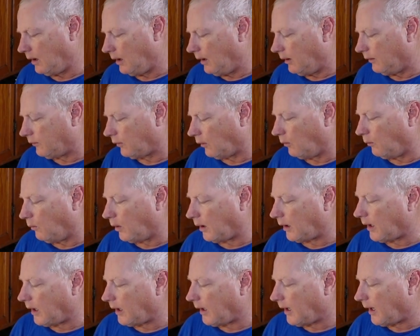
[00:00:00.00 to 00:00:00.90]
So
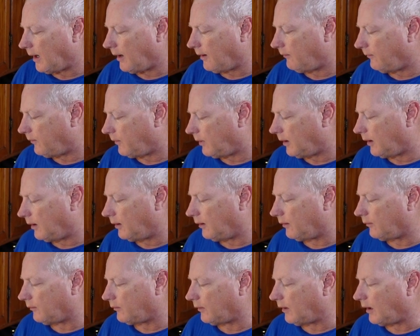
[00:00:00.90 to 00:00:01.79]
what I have
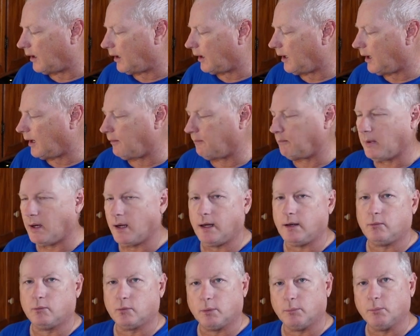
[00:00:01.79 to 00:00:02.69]
is I have
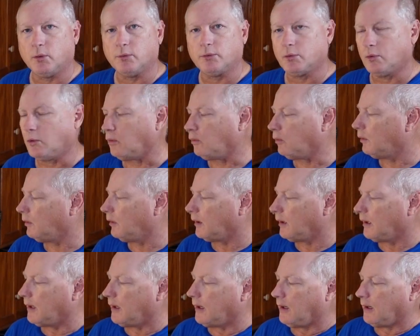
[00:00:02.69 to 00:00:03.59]
my Dremel tool,
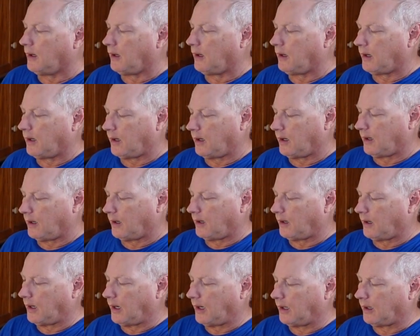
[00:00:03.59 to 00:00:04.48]

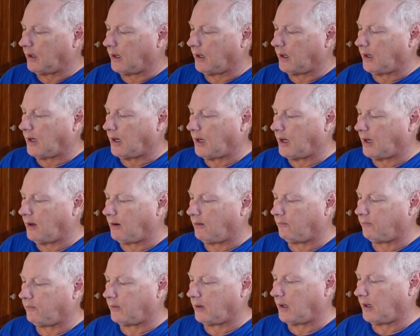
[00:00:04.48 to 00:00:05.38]
and I
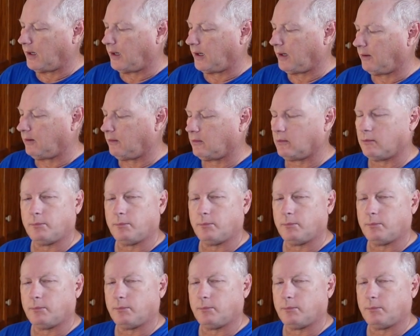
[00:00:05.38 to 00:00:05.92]
have a